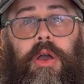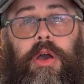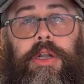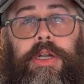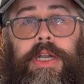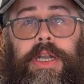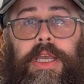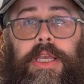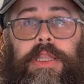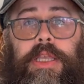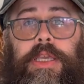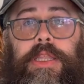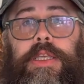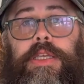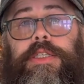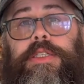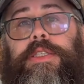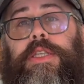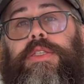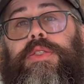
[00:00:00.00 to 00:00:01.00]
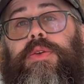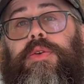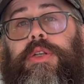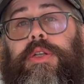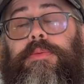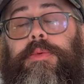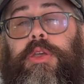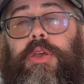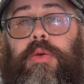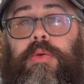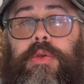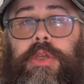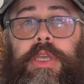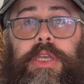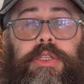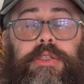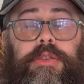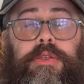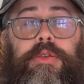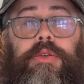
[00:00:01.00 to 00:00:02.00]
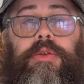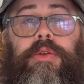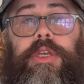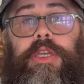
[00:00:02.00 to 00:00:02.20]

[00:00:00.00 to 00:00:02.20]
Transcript: on an egg like this that's going to be going into your